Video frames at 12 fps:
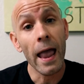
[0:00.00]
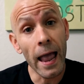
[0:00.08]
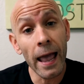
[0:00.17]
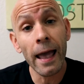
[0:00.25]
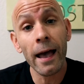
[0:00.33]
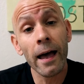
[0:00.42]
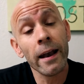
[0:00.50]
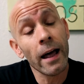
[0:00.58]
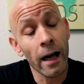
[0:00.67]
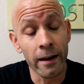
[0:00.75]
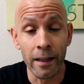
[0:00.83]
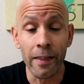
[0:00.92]
And
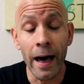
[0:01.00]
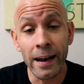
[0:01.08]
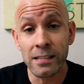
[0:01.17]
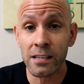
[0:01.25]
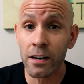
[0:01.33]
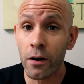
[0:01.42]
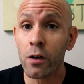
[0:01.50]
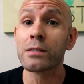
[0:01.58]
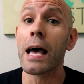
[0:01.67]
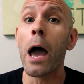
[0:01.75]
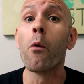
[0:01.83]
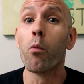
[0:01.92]
in a lot of scenarios,
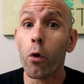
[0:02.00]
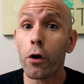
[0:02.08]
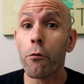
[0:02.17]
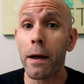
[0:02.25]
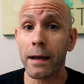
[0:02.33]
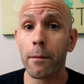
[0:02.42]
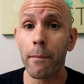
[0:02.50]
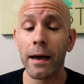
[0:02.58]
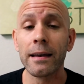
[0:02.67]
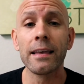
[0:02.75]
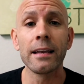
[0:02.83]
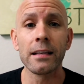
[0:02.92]
I would
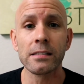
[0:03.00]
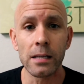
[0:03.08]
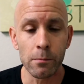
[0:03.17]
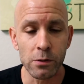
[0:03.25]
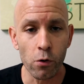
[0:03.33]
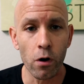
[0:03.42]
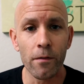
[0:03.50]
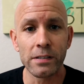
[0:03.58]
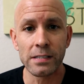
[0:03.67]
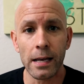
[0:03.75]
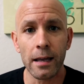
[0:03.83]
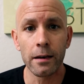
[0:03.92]
recommend getting some sort of a
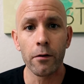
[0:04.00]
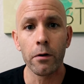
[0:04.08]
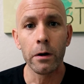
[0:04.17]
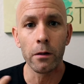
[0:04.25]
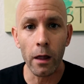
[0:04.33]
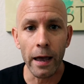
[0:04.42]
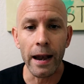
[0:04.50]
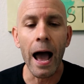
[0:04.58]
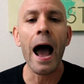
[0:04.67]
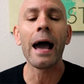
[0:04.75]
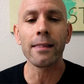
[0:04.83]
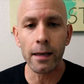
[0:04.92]
secondary light.
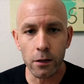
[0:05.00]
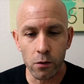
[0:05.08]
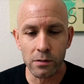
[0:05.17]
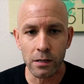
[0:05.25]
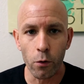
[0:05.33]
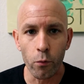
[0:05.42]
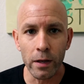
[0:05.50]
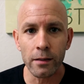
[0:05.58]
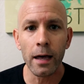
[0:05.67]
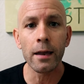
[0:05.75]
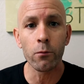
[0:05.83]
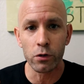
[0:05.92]
I like using a ring
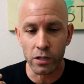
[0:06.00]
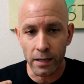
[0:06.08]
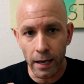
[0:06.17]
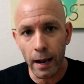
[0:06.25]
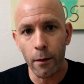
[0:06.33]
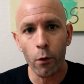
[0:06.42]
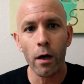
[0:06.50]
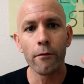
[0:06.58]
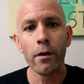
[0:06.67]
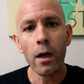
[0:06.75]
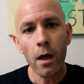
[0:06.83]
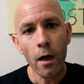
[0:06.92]
light, which again, I will
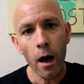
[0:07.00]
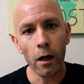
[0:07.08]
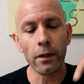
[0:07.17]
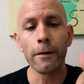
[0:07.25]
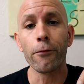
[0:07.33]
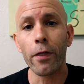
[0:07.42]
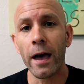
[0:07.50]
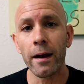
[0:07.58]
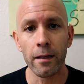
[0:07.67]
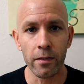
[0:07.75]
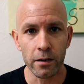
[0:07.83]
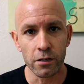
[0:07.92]
have a link for that
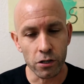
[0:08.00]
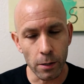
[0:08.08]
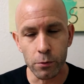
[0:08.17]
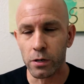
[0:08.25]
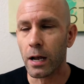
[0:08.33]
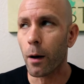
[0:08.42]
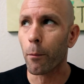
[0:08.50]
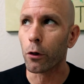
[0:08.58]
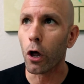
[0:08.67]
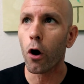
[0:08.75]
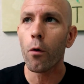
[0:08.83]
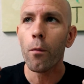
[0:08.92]
in the description down
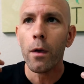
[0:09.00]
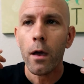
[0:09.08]
below,